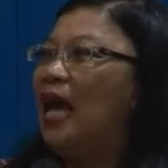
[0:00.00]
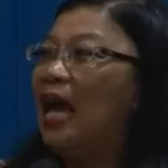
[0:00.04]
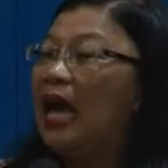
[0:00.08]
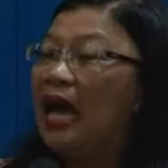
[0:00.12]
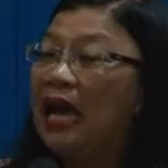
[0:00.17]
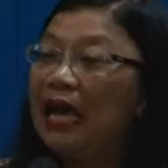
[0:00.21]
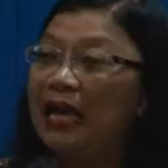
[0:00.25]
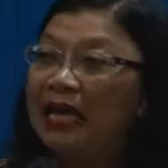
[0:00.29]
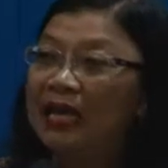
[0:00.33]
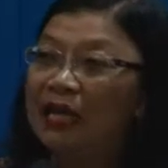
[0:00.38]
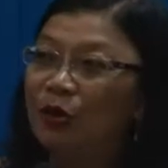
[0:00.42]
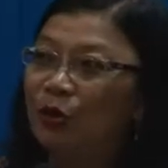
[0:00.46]

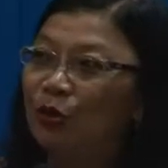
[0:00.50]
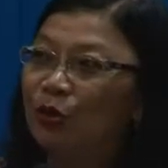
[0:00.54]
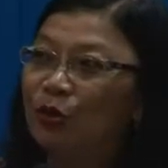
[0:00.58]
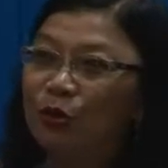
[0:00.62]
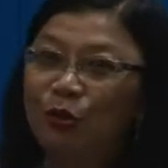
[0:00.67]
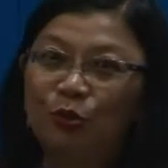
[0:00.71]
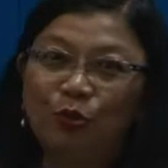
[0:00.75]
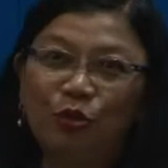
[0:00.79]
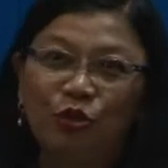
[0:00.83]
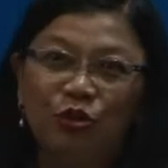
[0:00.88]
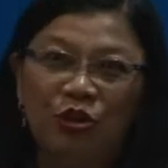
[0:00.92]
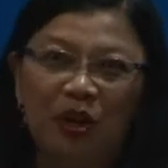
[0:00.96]
I don't
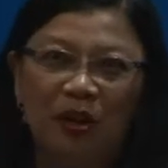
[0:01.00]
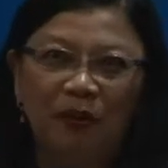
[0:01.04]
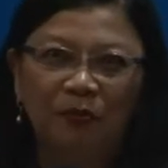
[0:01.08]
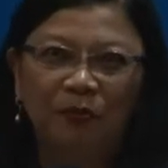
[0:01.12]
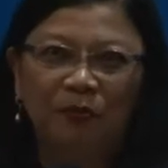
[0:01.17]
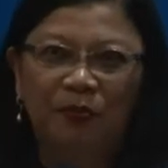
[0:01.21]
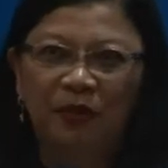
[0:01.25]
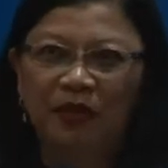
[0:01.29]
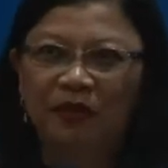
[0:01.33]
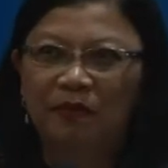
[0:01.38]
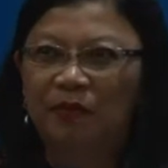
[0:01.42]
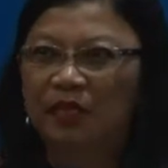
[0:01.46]
know Trump,
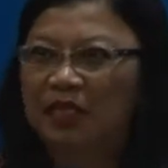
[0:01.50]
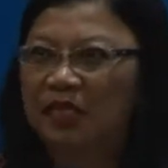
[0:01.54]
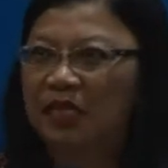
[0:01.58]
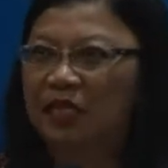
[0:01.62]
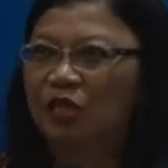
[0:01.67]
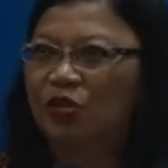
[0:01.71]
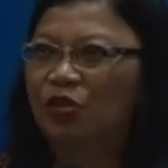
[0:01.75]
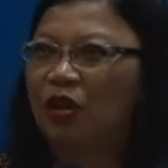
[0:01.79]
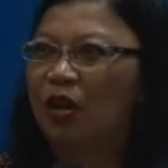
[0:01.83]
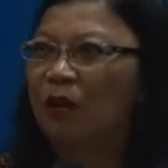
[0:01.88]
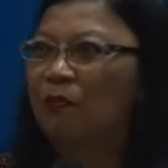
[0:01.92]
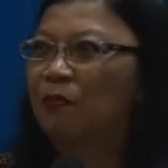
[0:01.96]

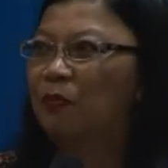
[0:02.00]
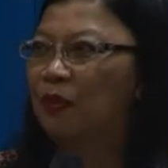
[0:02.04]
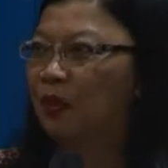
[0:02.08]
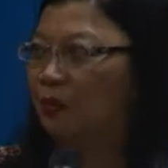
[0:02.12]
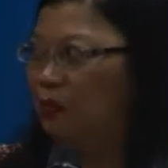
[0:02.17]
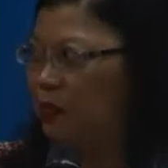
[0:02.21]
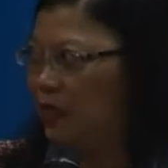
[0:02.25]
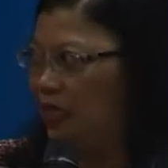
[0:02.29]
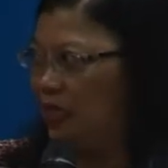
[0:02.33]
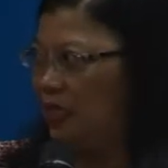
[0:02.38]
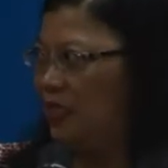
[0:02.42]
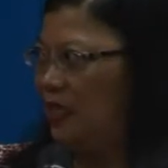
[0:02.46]
Mr. Trump
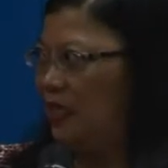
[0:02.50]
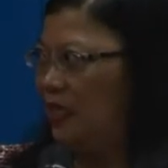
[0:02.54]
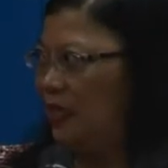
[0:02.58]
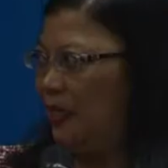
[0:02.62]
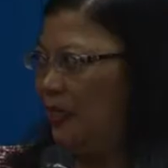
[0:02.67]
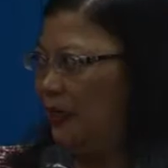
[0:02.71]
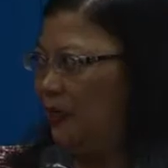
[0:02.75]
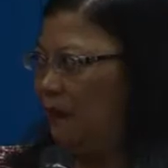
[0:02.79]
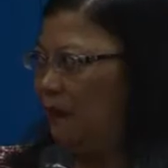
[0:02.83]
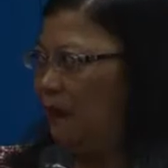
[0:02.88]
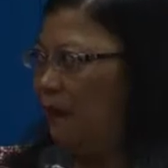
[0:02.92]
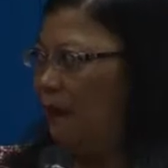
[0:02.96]

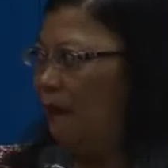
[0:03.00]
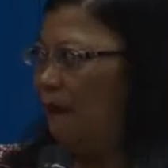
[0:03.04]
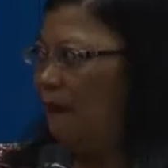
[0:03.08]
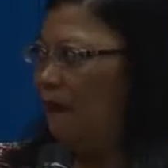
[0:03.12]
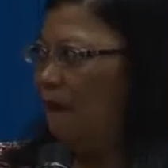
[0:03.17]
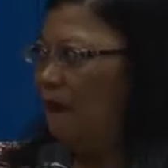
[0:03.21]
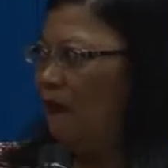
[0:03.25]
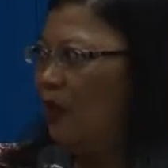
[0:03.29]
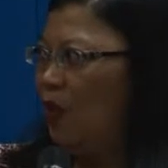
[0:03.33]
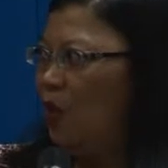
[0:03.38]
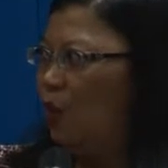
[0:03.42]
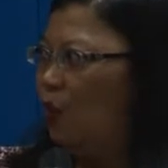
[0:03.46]
personally.
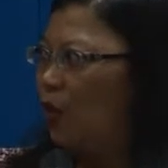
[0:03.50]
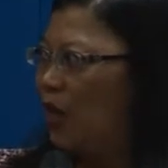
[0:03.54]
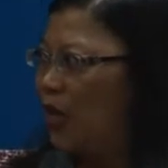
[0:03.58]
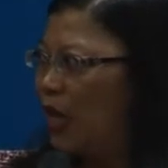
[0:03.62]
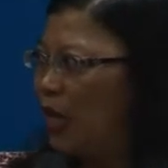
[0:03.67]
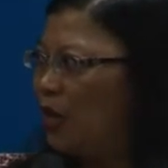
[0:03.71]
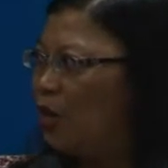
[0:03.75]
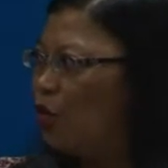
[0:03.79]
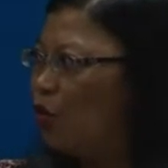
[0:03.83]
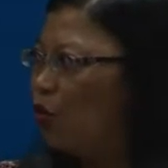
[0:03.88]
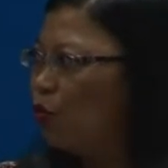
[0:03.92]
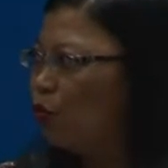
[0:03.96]
What
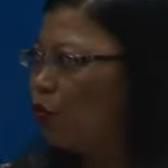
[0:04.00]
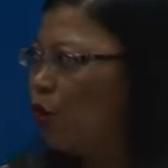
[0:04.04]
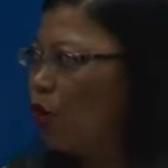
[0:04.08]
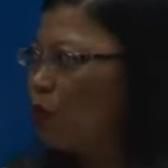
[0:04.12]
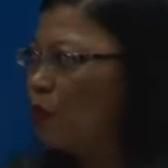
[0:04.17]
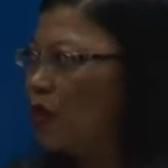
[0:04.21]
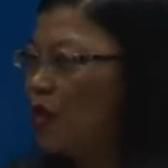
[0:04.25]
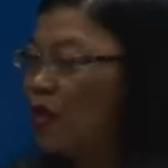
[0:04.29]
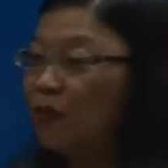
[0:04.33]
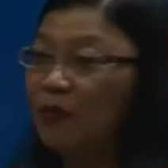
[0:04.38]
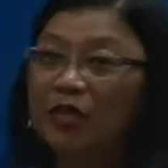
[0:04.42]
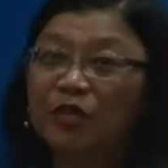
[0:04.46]
I know
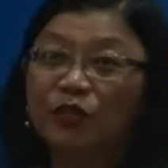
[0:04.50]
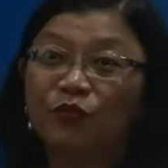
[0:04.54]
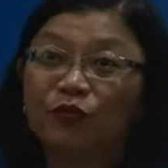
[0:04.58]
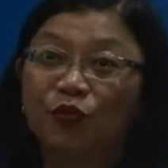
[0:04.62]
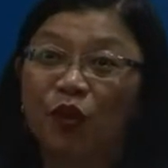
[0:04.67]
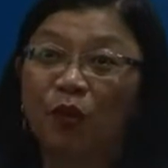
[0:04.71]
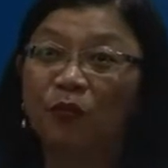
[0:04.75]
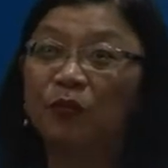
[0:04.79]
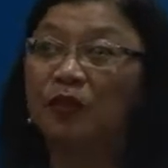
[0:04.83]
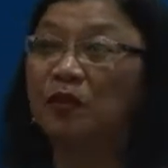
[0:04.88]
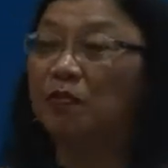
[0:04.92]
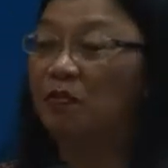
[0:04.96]
from him is
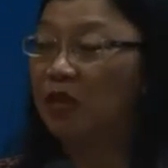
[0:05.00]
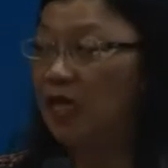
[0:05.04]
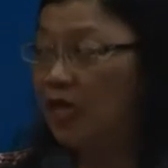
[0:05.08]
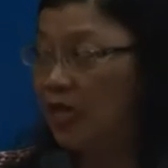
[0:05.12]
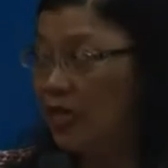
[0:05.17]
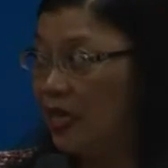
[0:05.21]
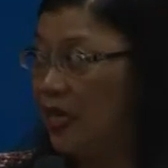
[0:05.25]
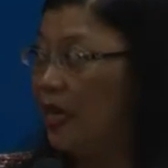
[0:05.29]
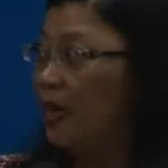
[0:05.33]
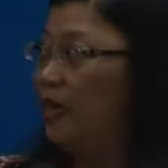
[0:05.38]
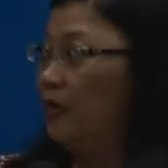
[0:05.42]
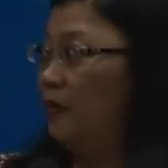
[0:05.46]
from the
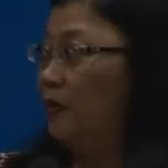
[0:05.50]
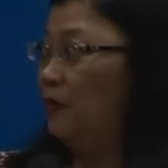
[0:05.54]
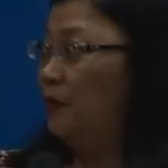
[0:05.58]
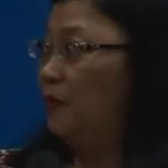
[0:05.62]
media.